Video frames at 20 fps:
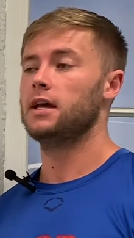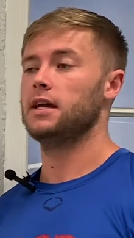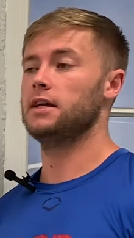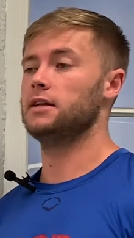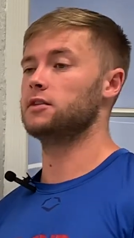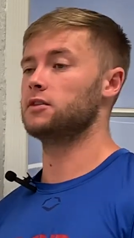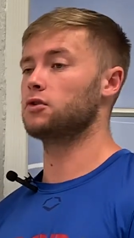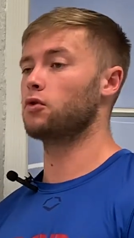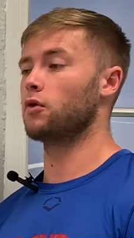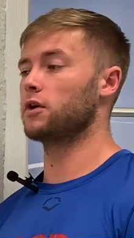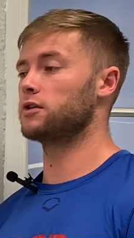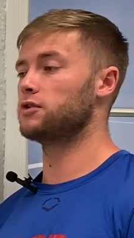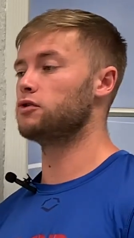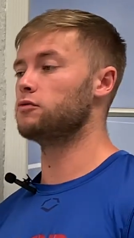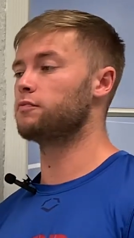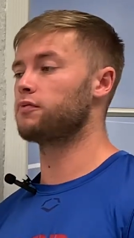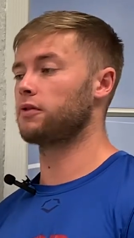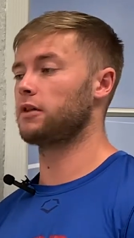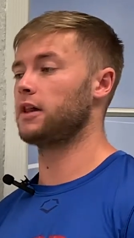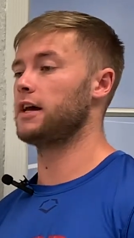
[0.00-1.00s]
it is going to
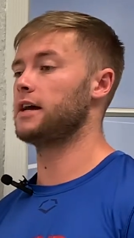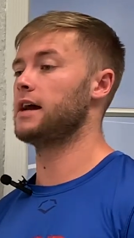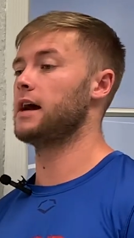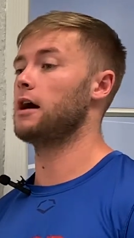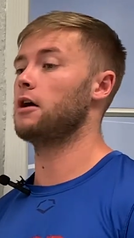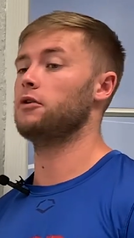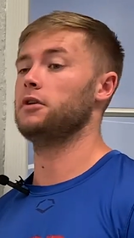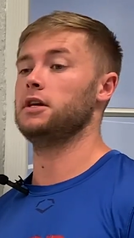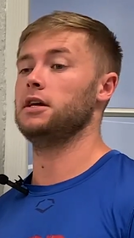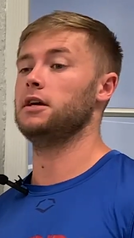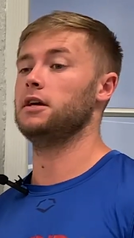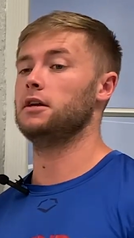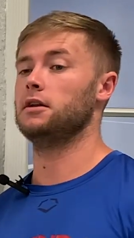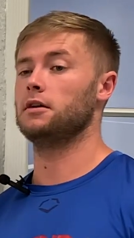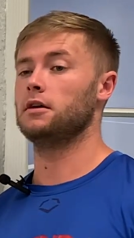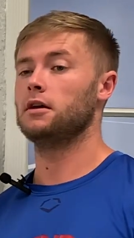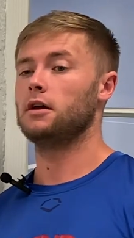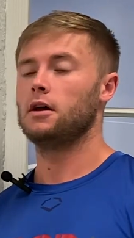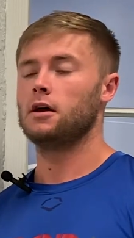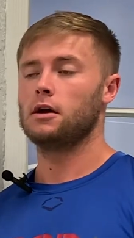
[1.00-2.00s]
play out
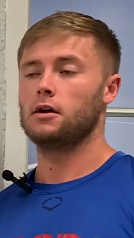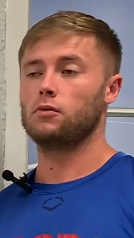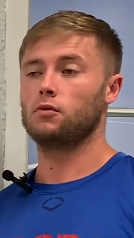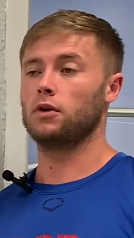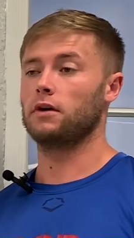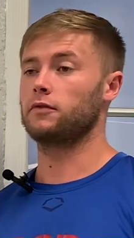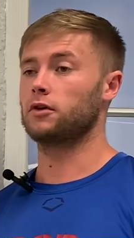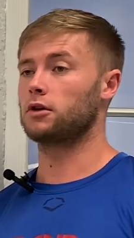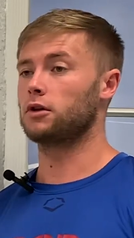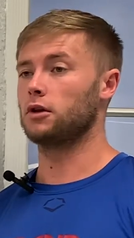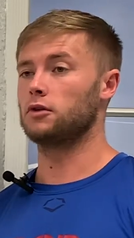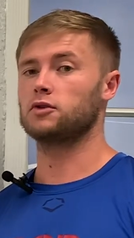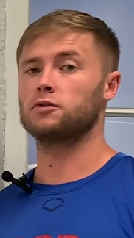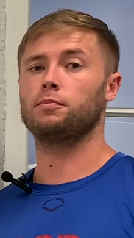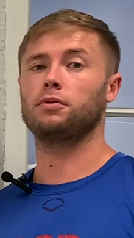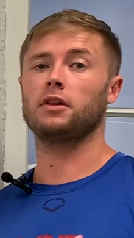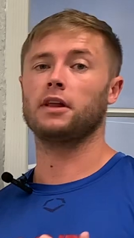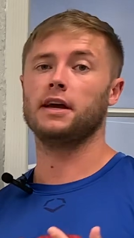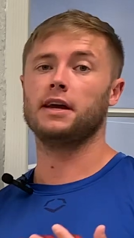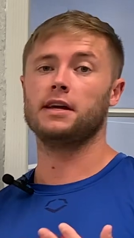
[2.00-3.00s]
in whatever close
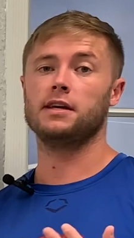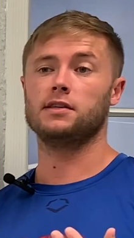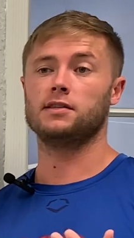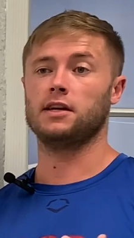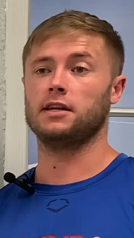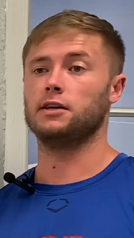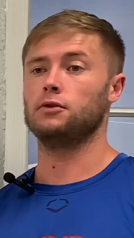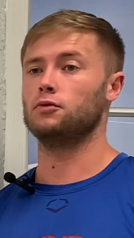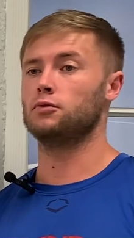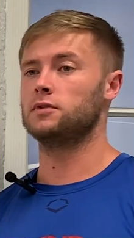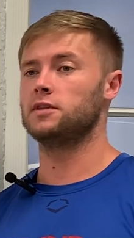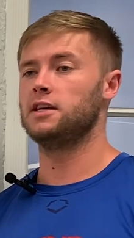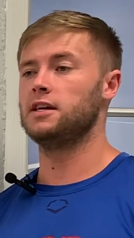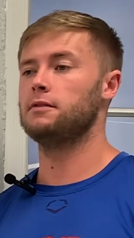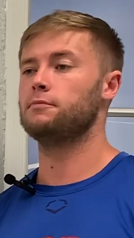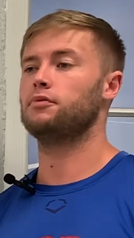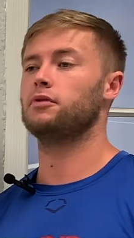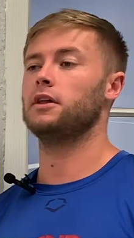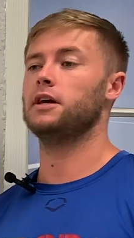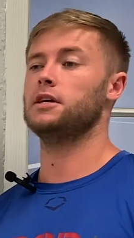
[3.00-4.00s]
plays, any
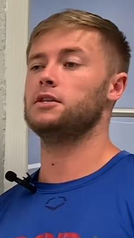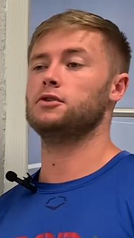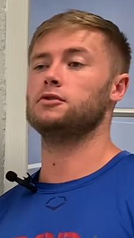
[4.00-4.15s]
routine plays.